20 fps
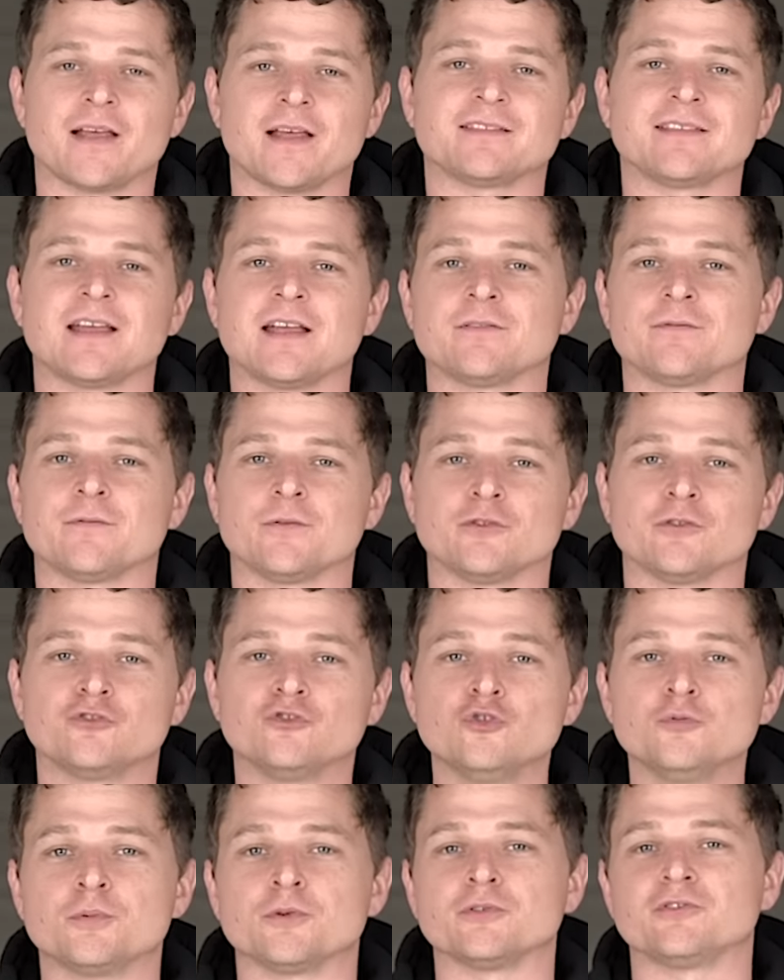That stands for
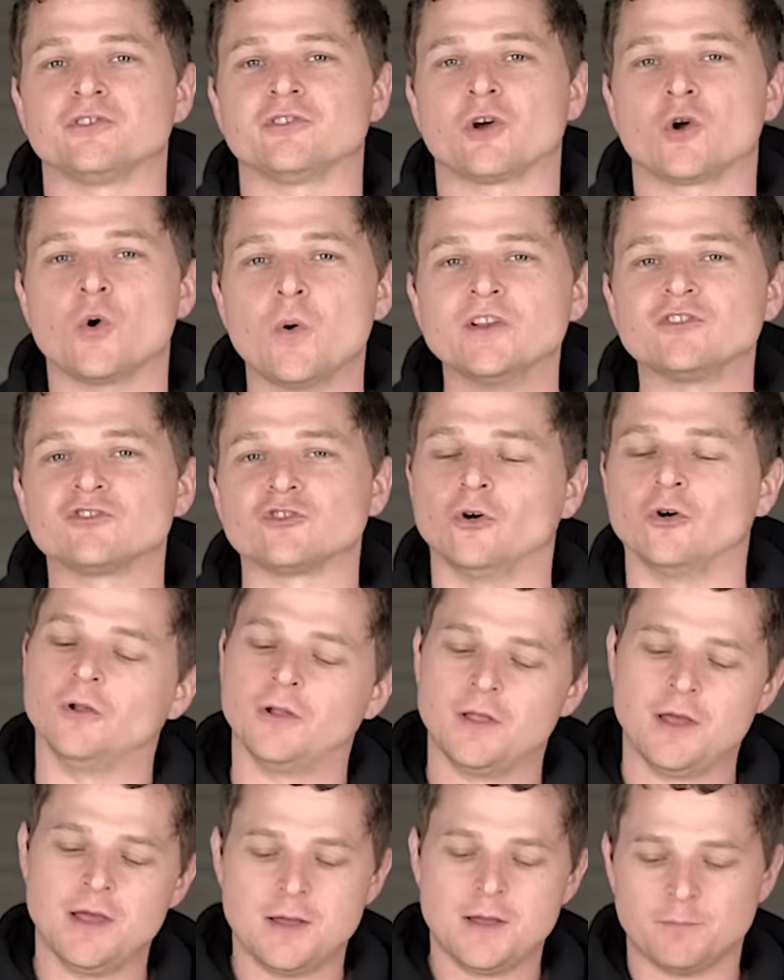Super
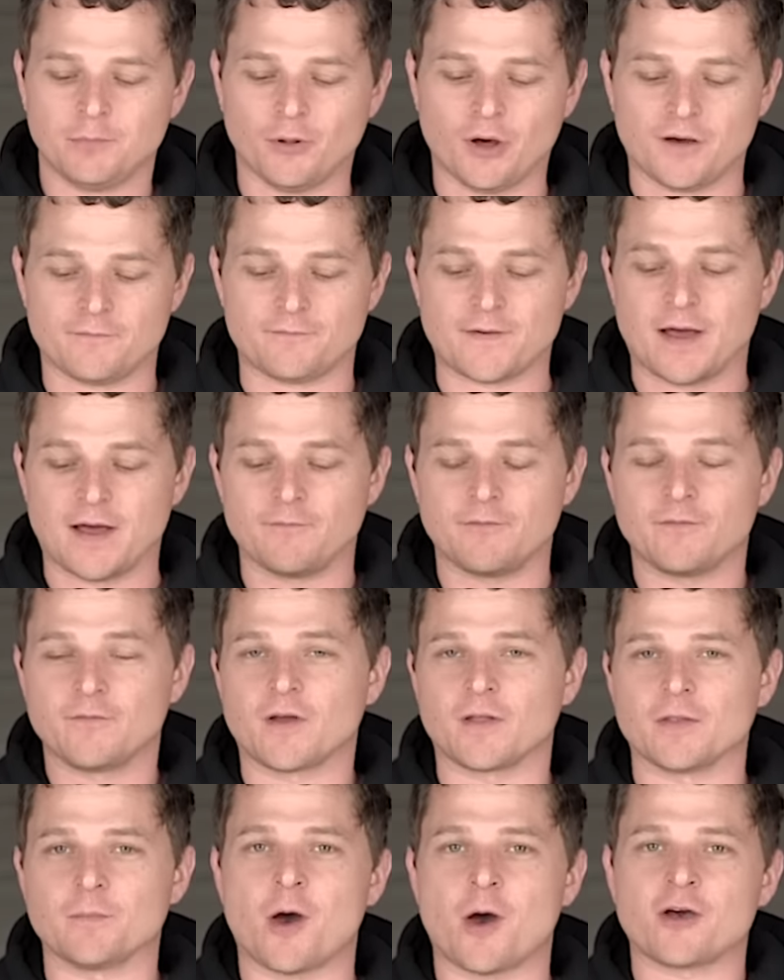Sequential Blow-off Valve.
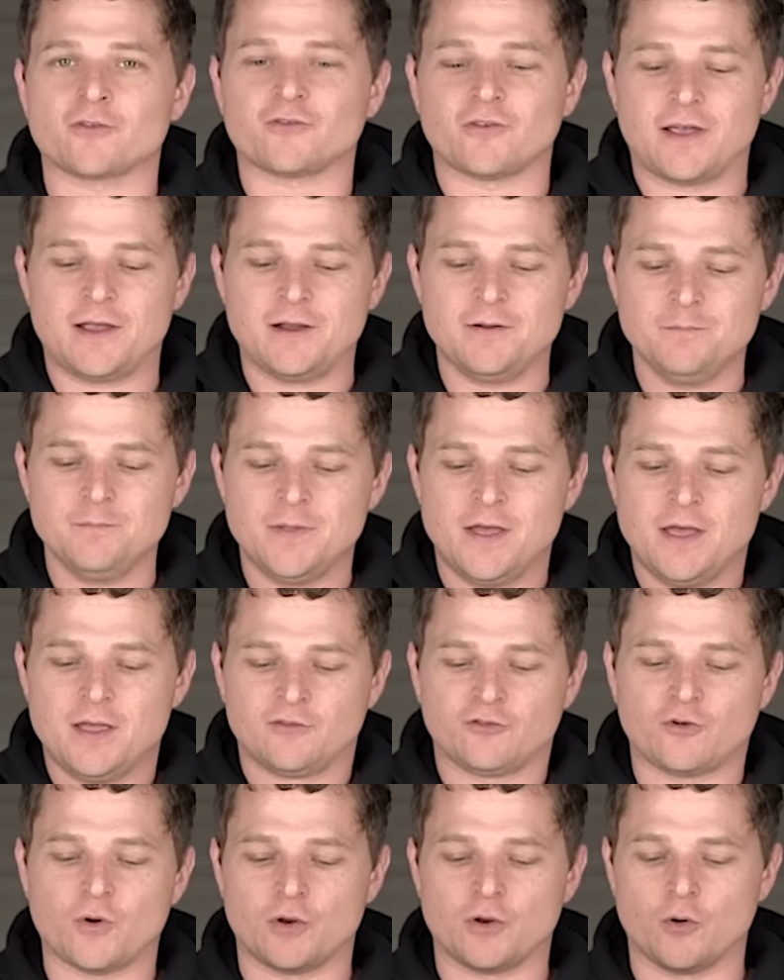Got the box right here.
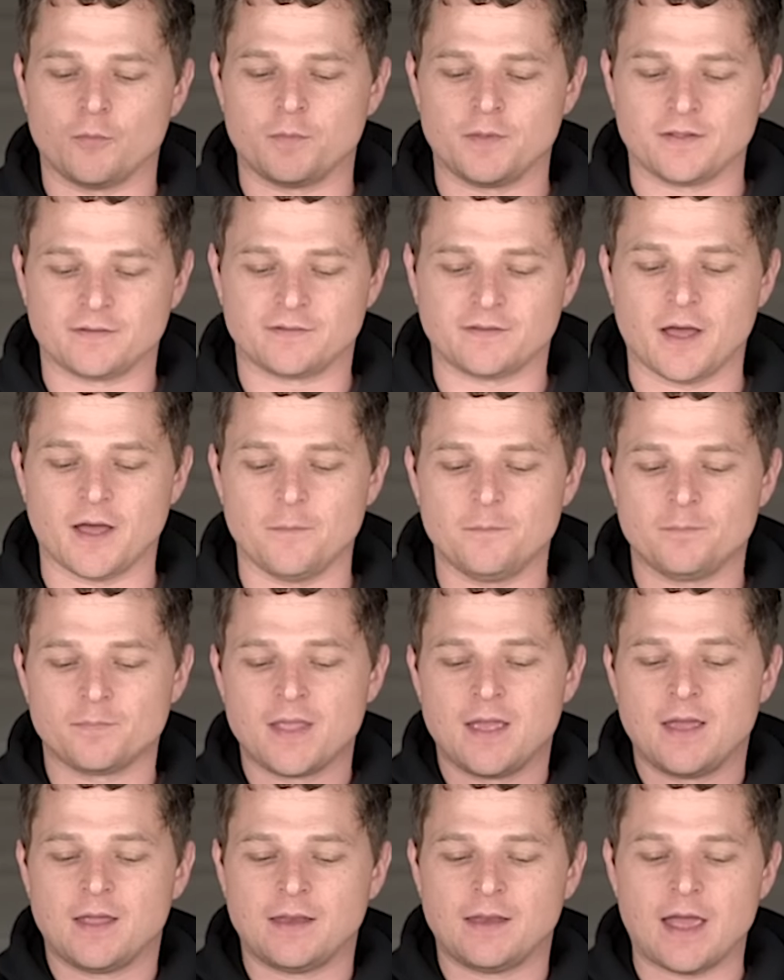Let's go ahead and open this
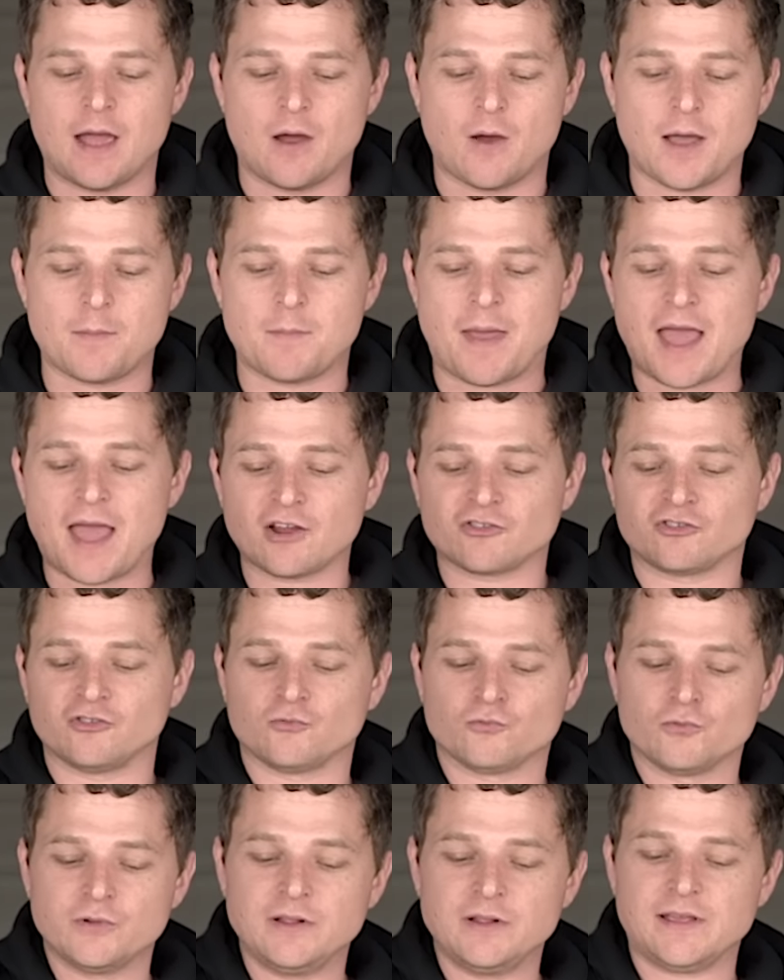up. Now, I'm
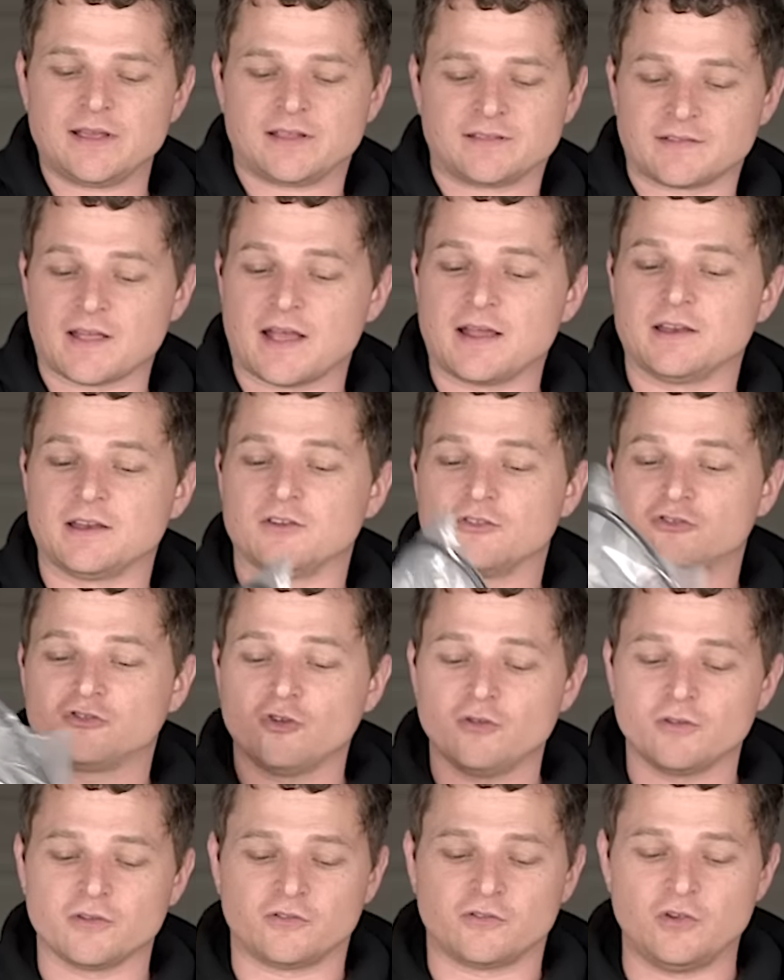actually really excited to
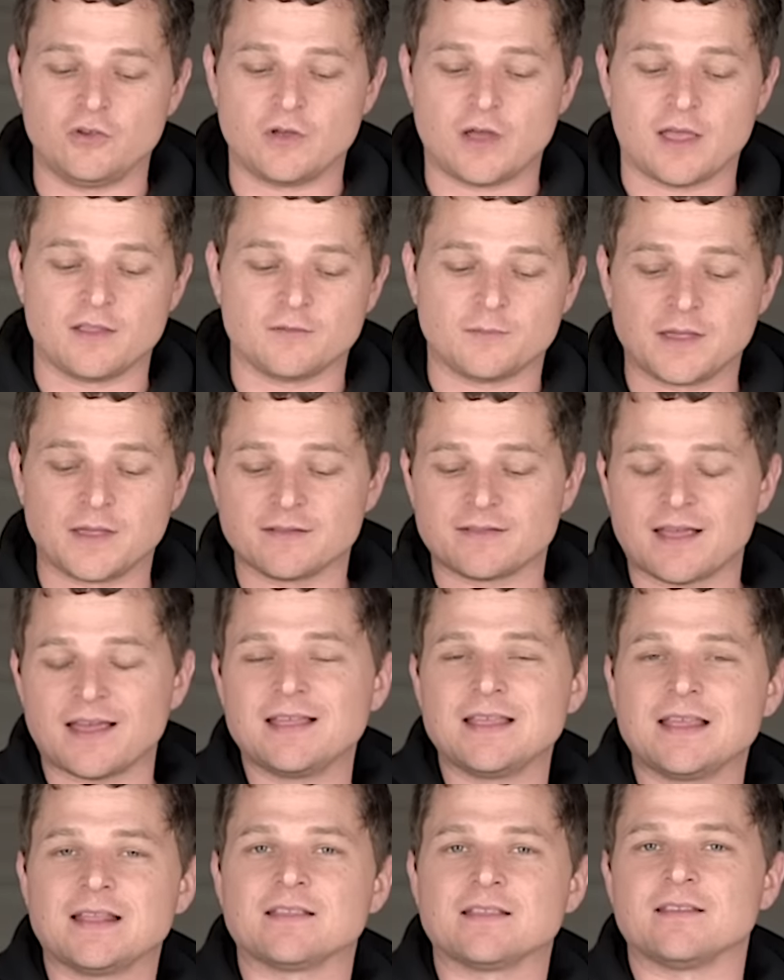show this to you guys because I
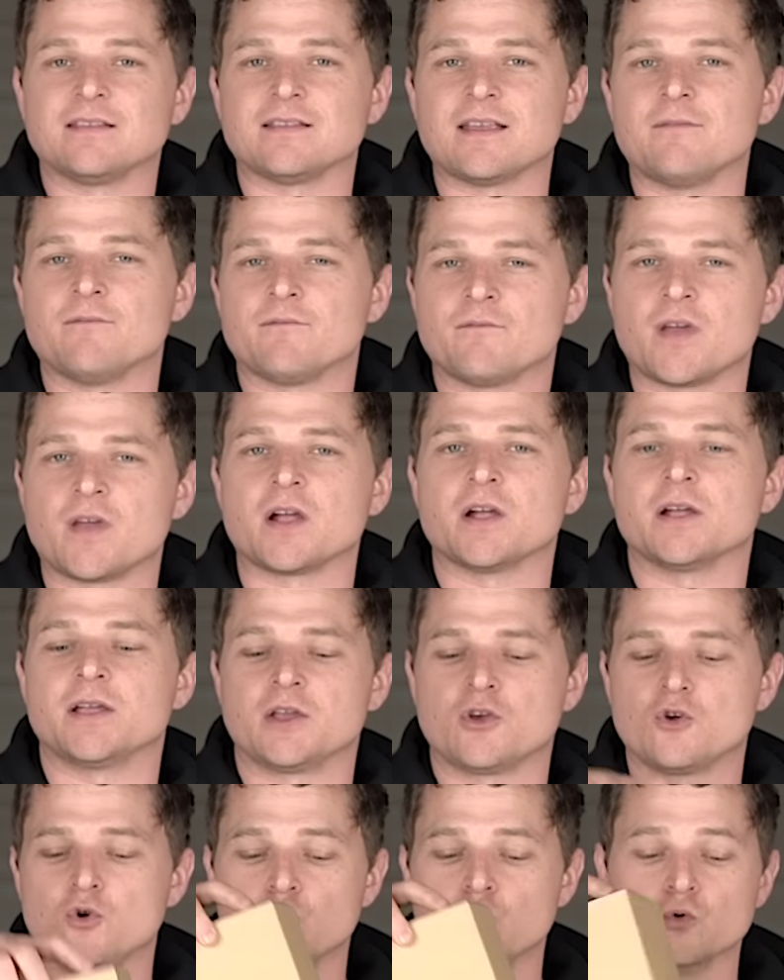think this is a
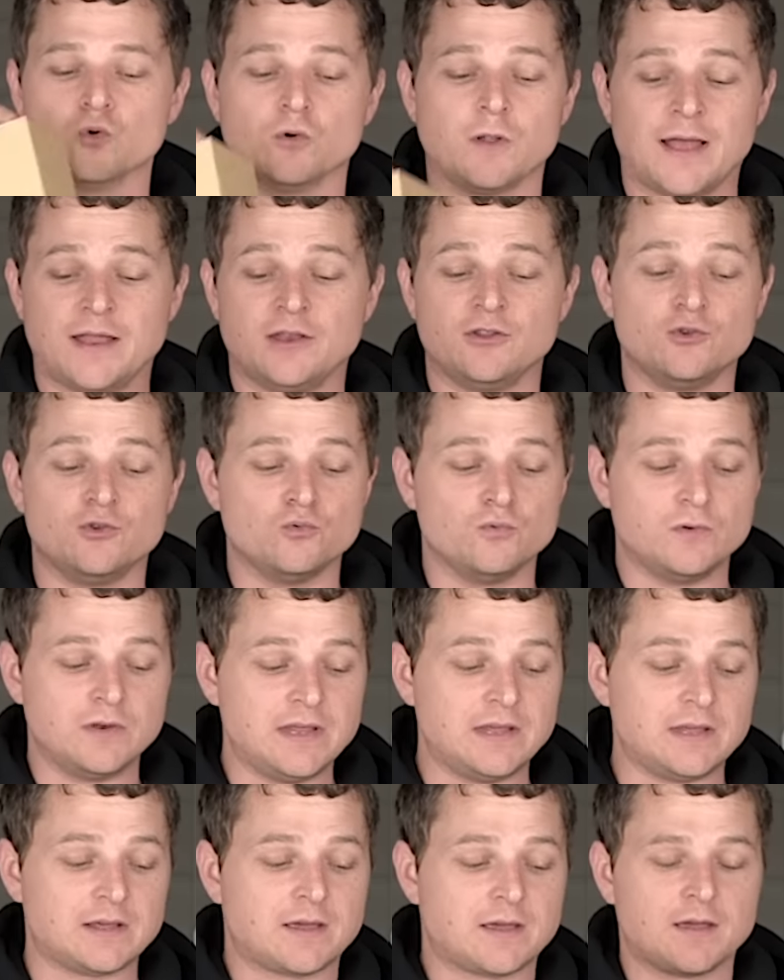very cool and
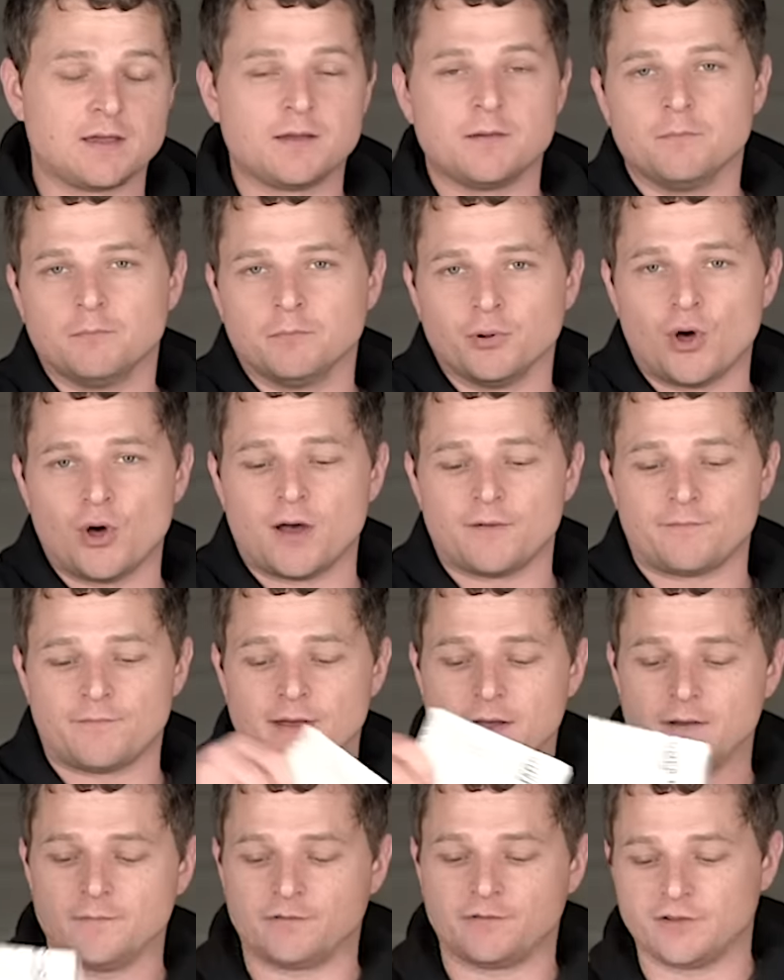unique blow-off
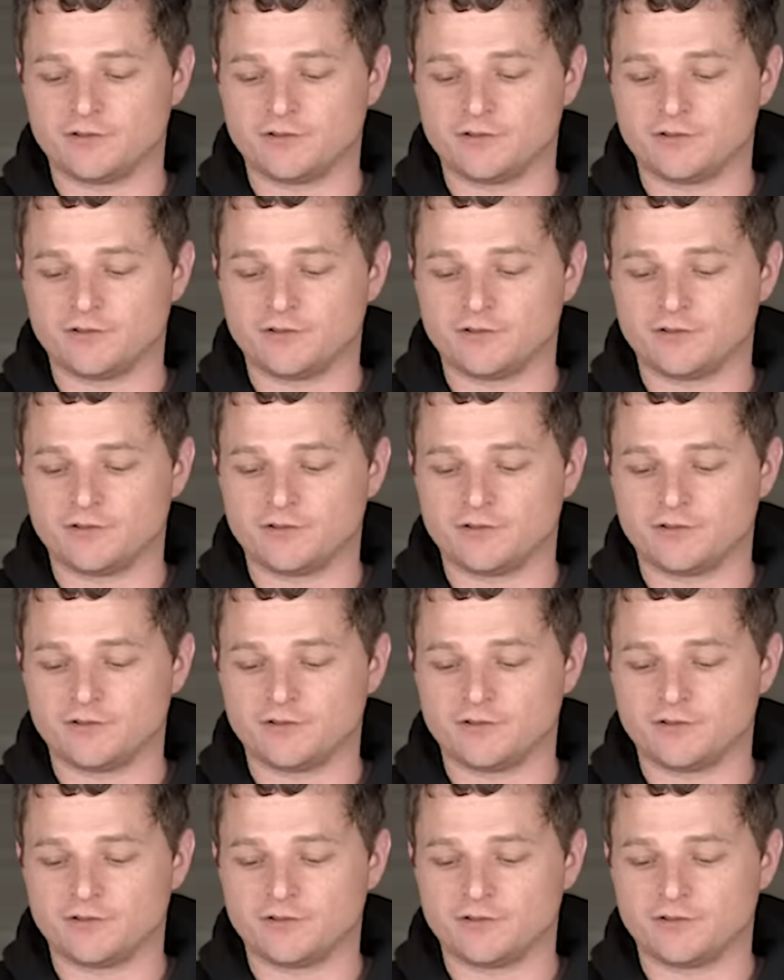valve.